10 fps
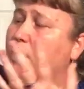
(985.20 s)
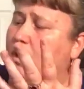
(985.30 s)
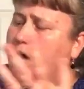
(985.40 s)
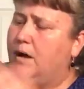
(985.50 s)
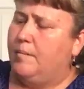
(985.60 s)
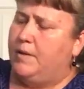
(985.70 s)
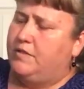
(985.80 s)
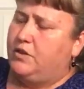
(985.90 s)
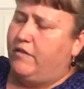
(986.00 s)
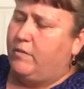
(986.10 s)
Um, and
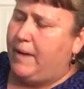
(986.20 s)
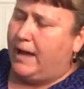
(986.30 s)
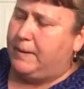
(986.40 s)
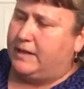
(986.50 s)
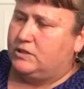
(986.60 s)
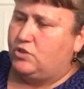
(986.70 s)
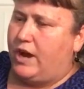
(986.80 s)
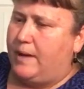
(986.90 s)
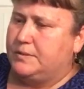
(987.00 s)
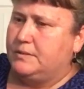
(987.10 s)
then you have your backpack
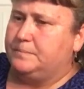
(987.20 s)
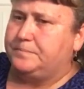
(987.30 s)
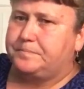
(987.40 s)
straps.